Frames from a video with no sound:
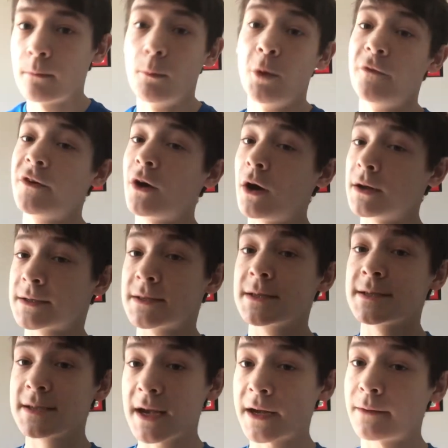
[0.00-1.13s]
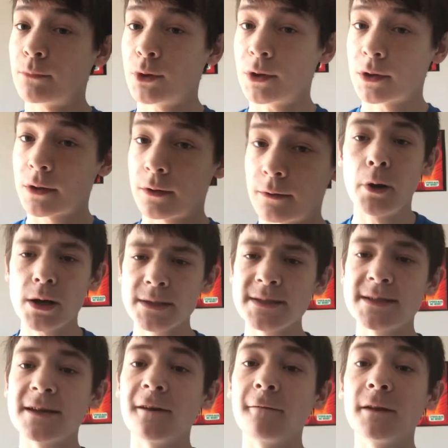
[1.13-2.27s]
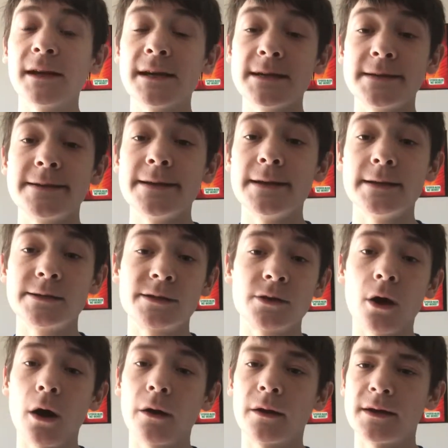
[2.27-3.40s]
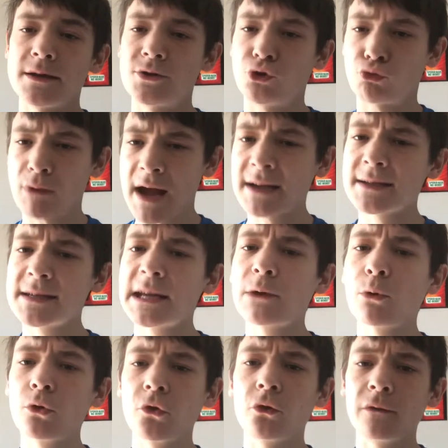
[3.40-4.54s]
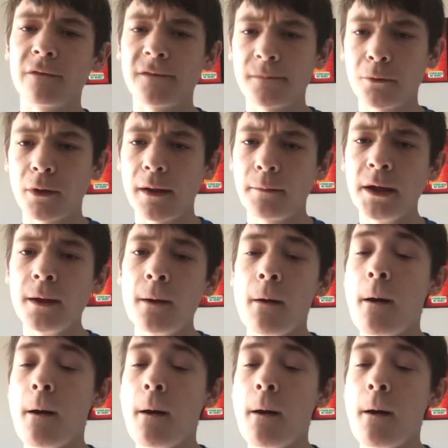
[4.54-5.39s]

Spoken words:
Moving on to the second book. Positively Izzy is not a direct sequel to Invisible Emmie,